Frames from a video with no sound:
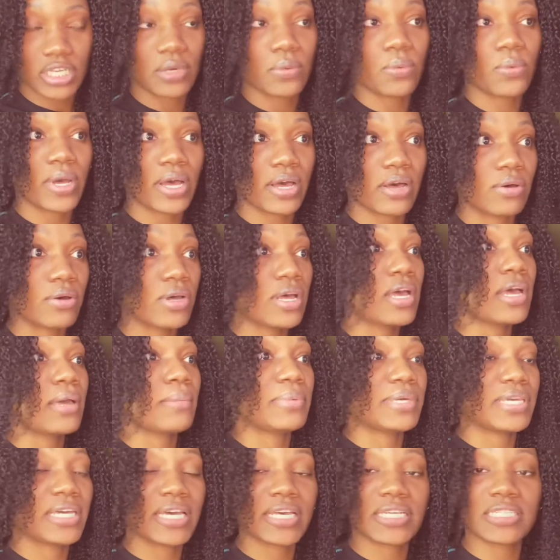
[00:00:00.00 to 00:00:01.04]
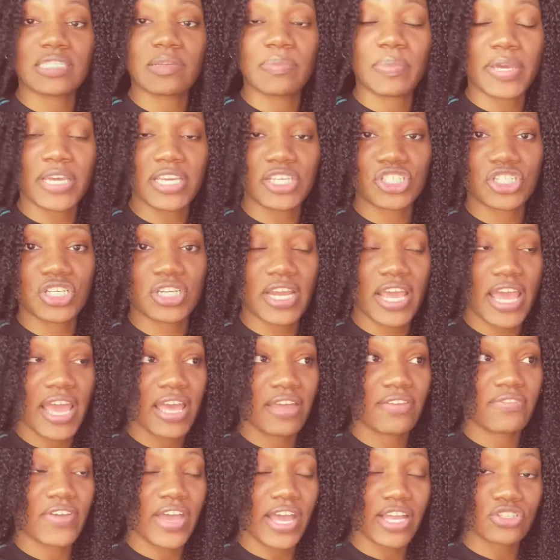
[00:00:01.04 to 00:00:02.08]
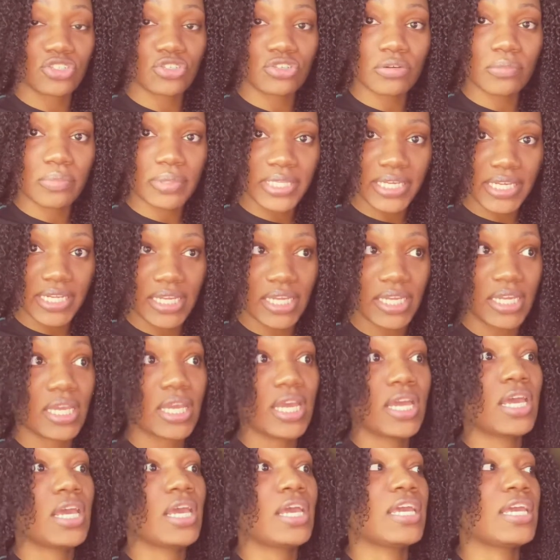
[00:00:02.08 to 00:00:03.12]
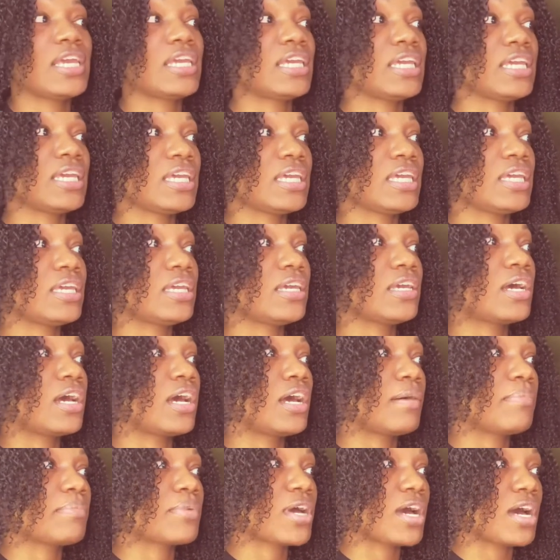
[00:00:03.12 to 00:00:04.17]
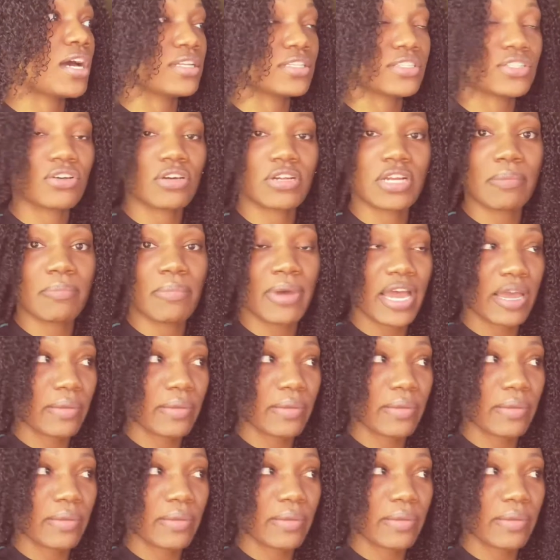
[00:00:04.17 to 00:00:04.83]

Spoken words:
Well, because the patient had vaginal bleeding, he consulted my